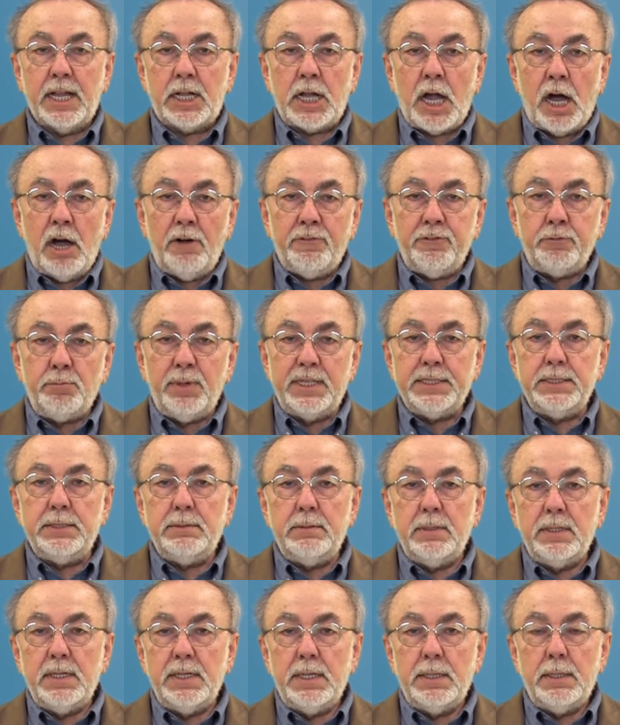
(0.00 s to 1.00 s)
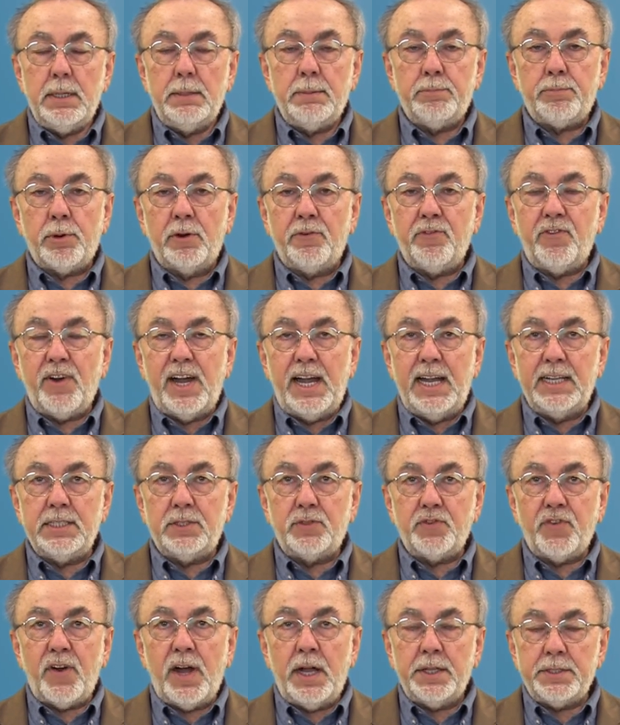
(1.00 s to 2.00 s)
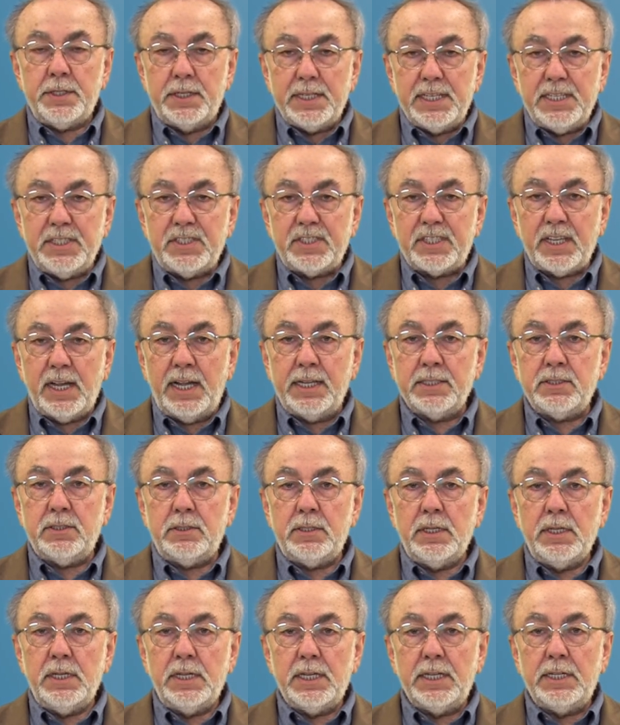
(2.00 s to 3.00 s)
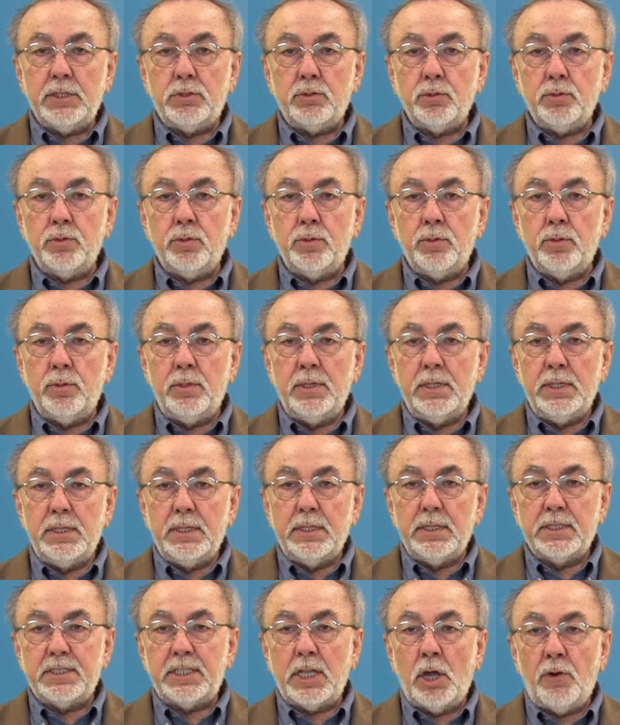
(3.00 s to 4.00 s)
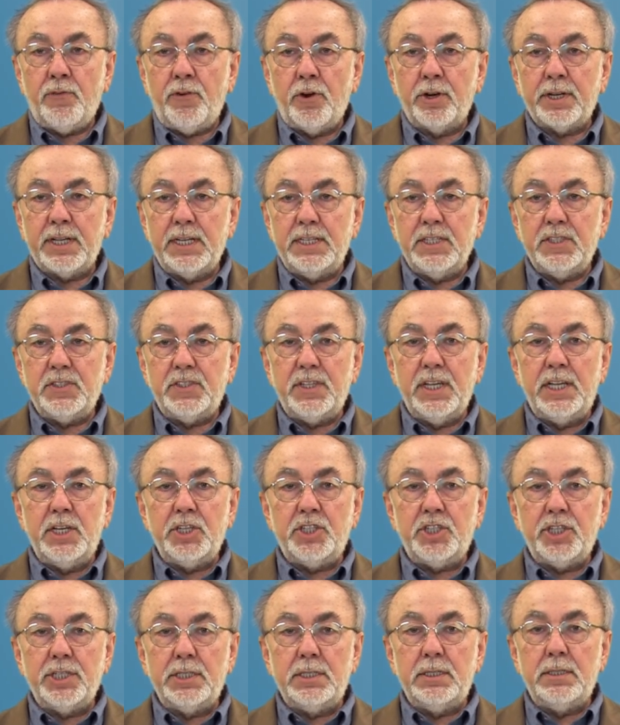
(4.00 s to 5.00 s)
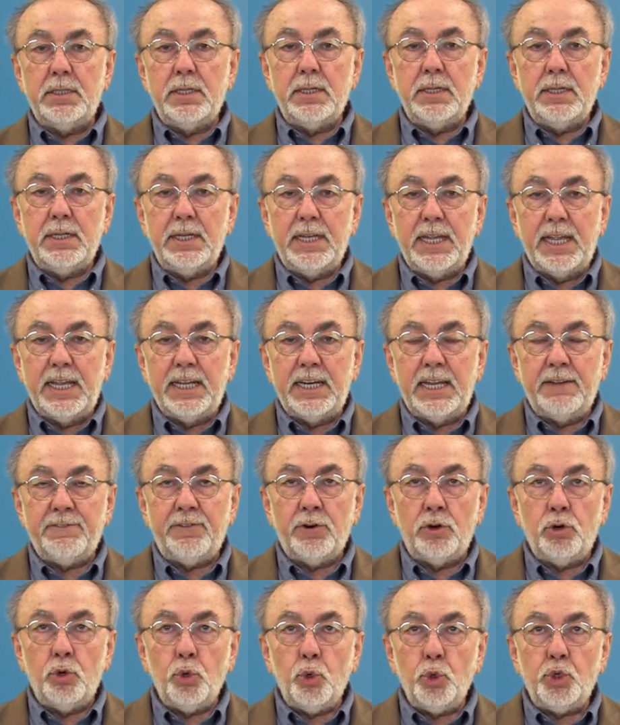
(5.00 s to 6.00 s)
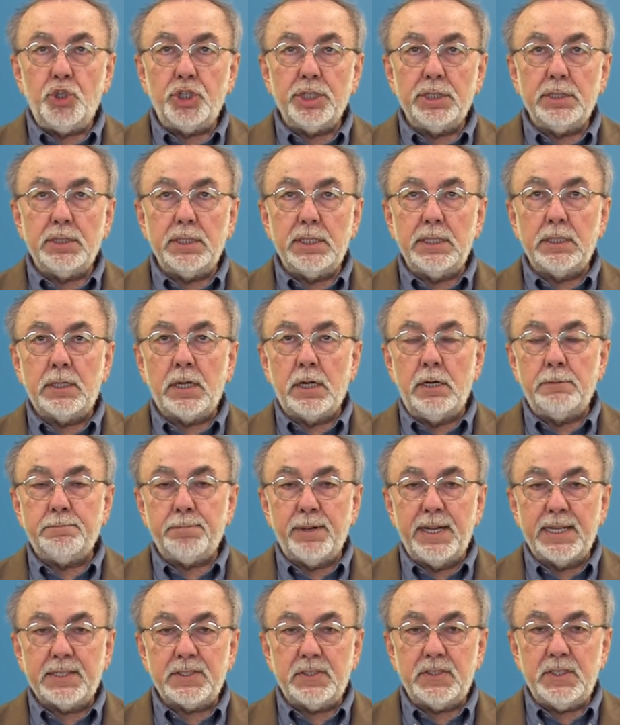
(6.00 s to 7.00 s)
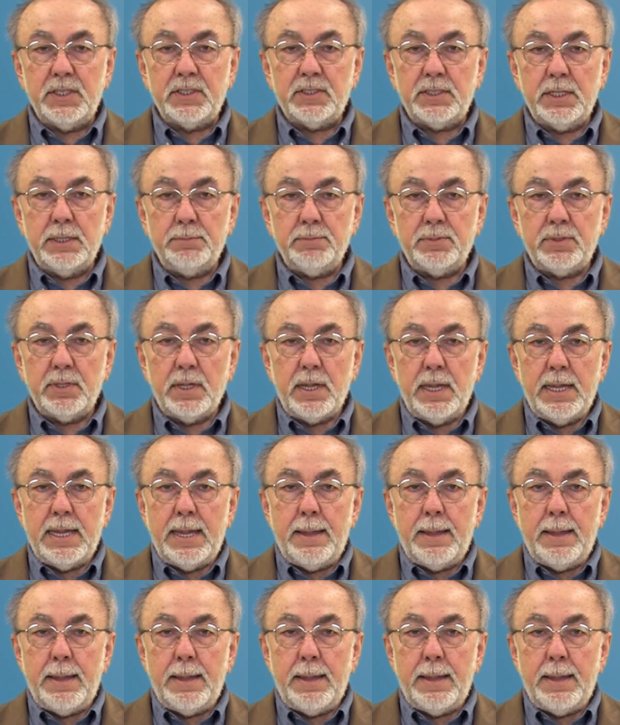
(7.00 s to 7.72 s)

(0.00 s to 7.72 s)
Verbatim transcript: Kauffman provides further insight into self-organization and evolution in complex systems.